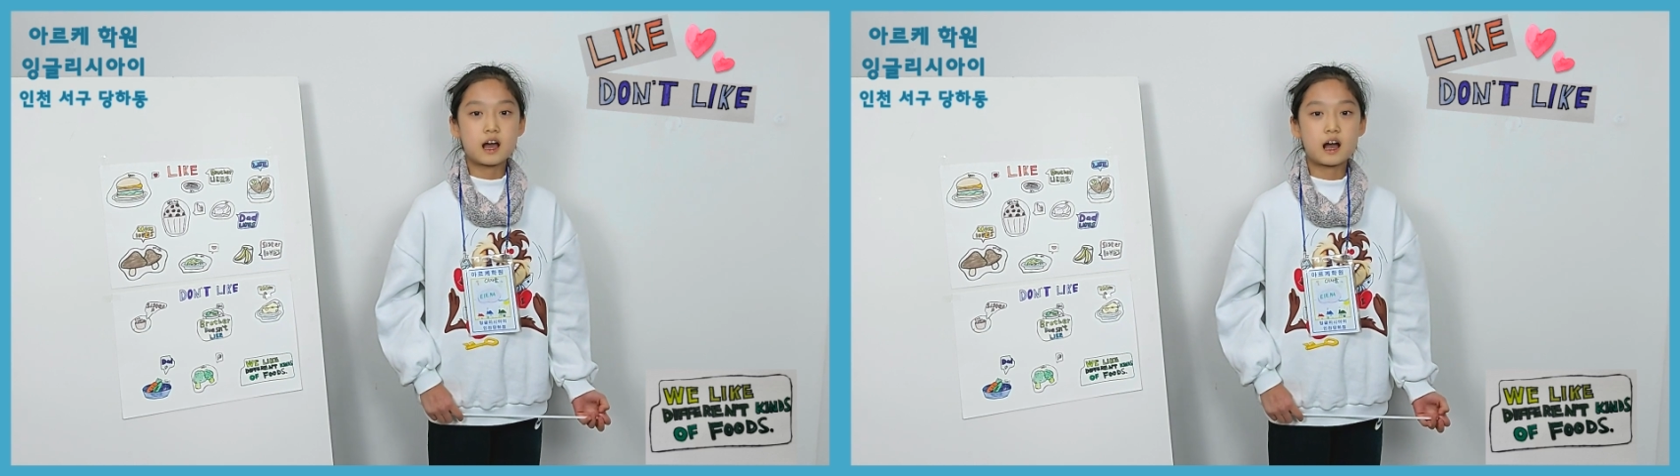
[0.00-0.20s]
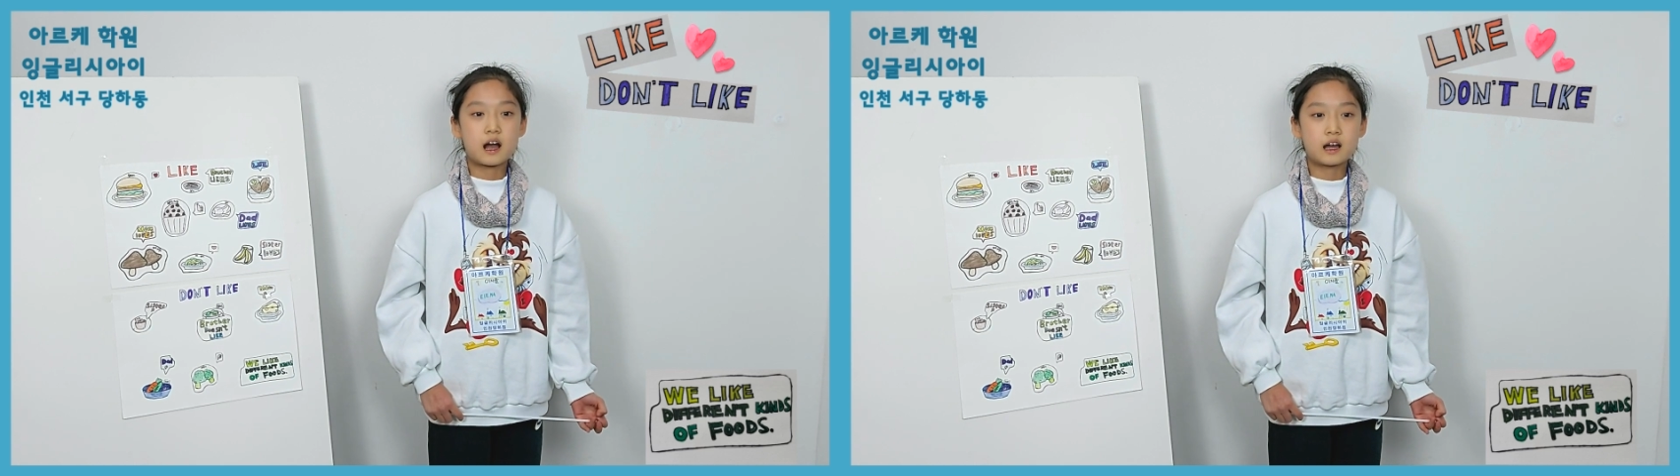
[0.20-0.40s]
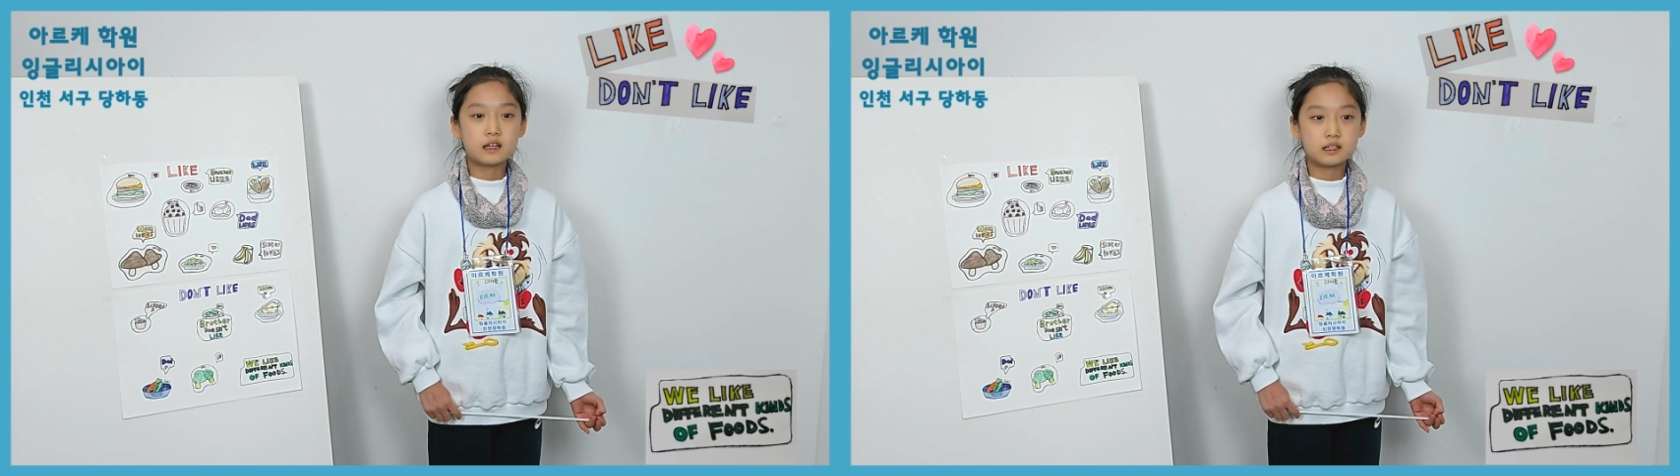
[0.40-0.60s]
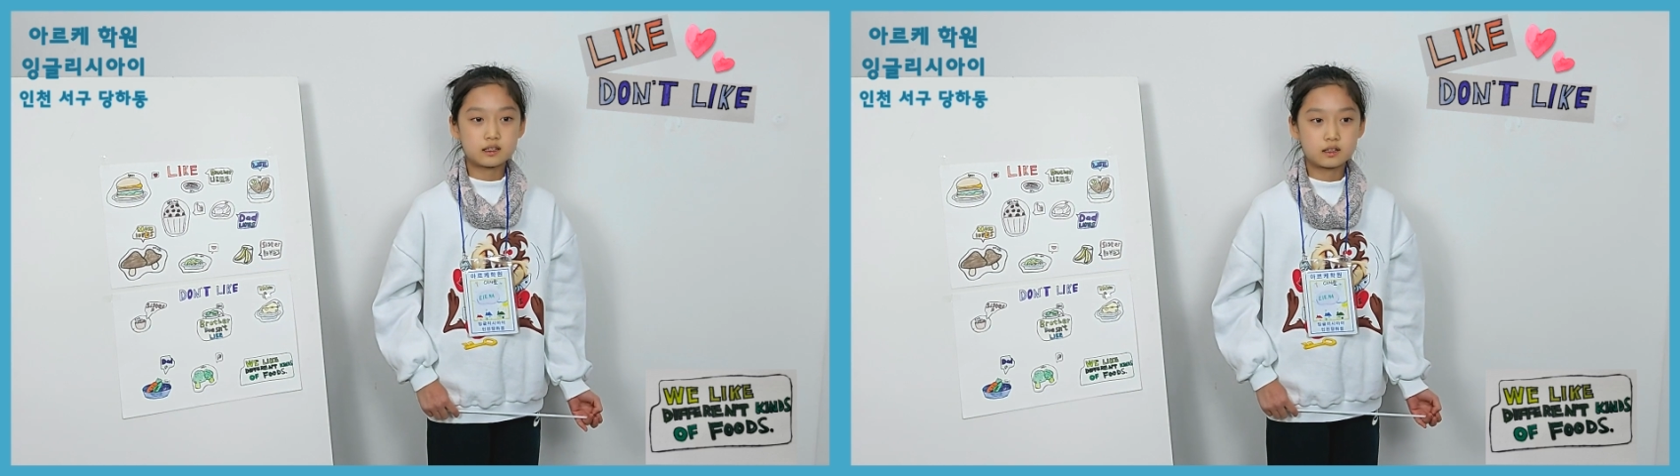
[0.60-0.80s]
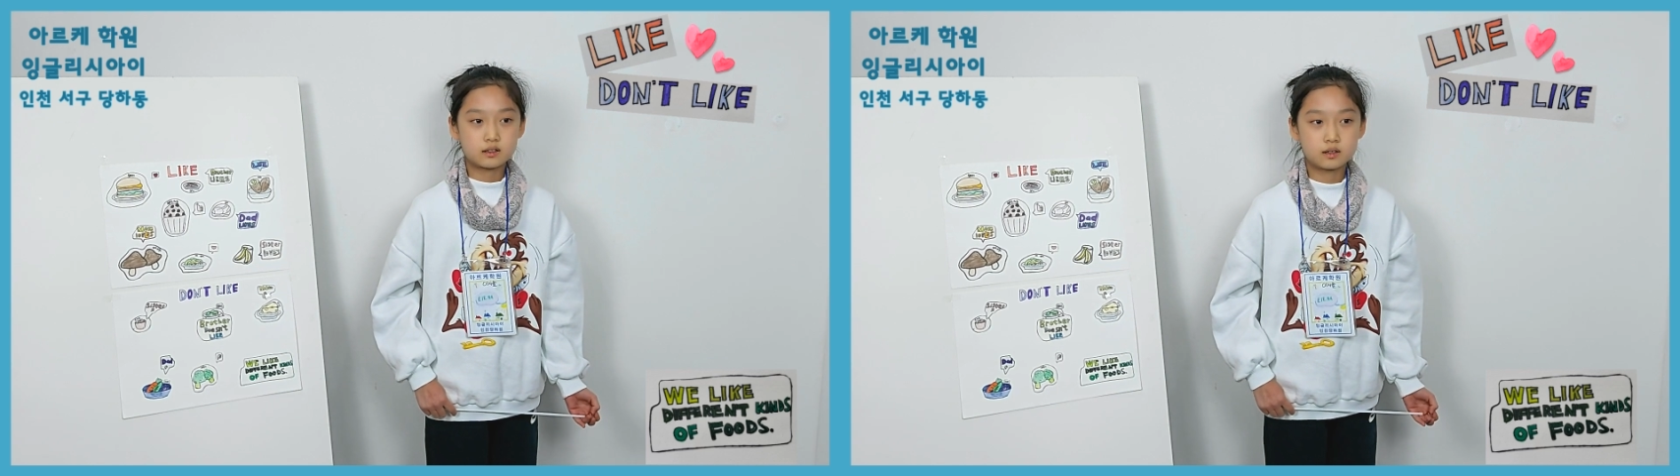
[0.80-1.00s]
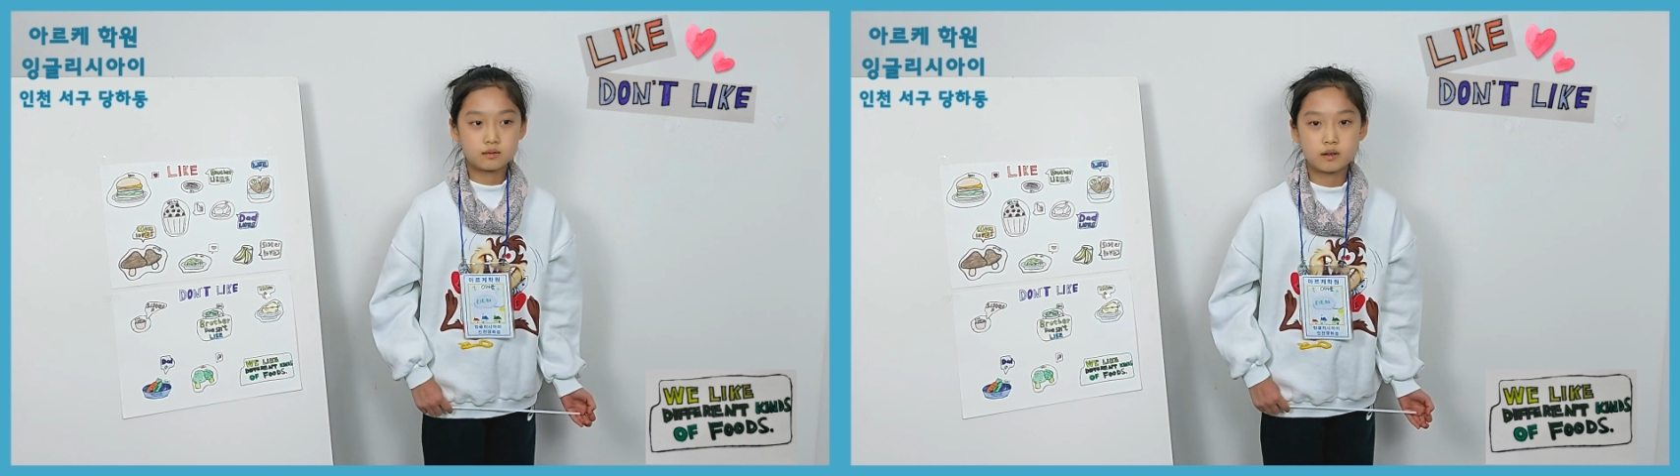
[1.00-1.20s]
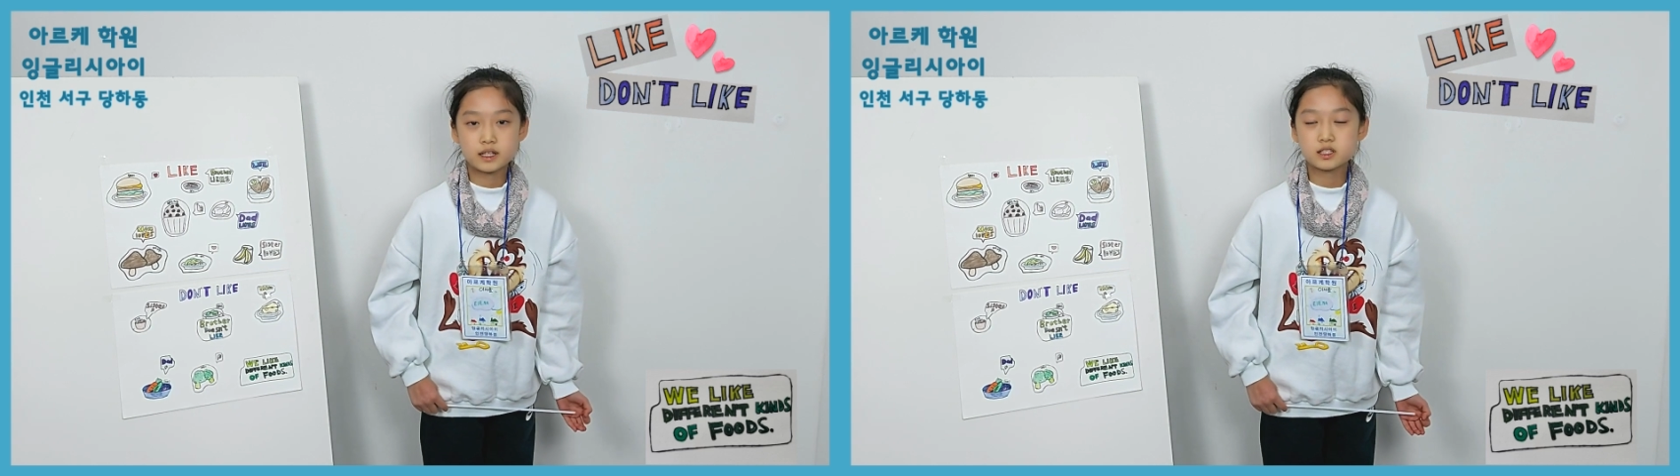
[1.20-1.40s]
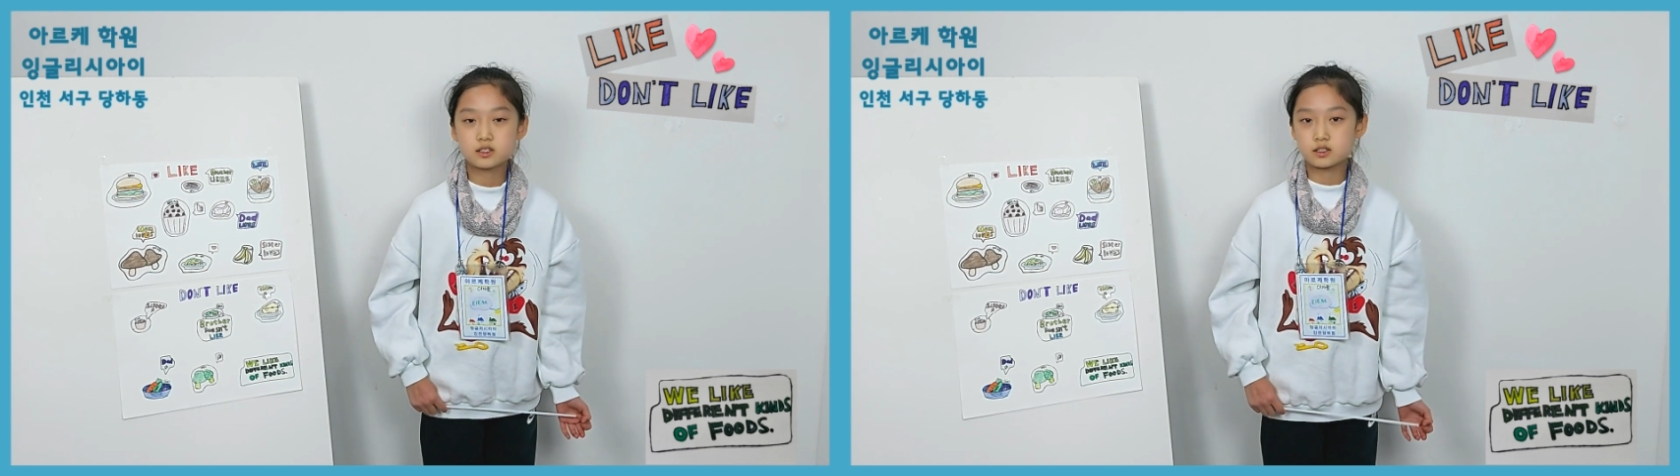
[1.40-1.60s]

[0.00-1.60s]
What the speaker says: I always